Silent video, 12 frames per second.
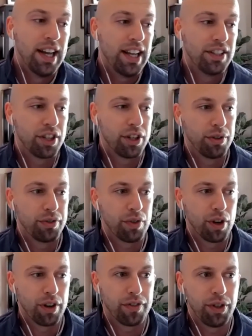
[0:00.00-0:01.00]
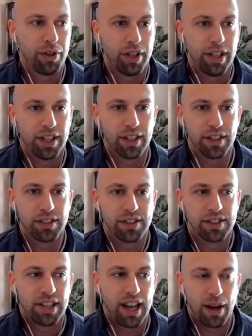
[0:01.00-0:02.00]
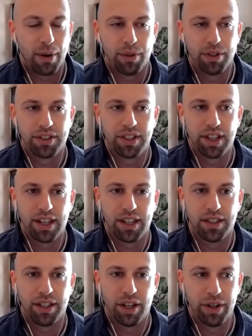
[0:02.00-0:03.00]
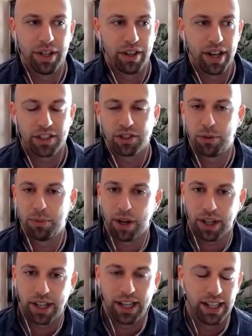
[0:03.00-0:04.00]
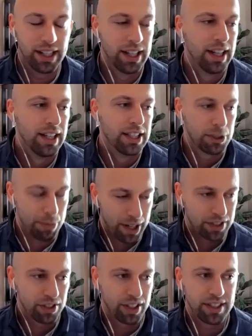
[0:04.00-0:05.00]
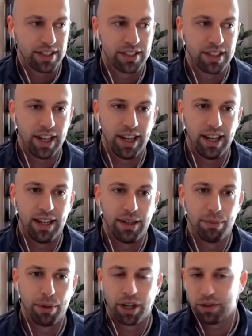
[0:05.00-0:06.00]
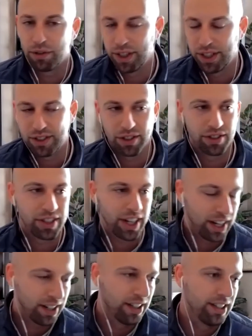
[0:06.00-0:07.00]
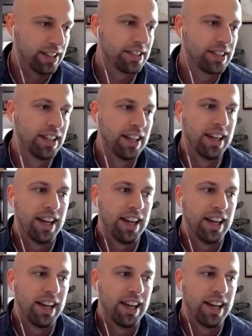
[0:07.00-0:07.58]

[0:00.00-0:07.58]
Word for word: and so for a few years I was uh, you know international marketing specialist, a market research analyst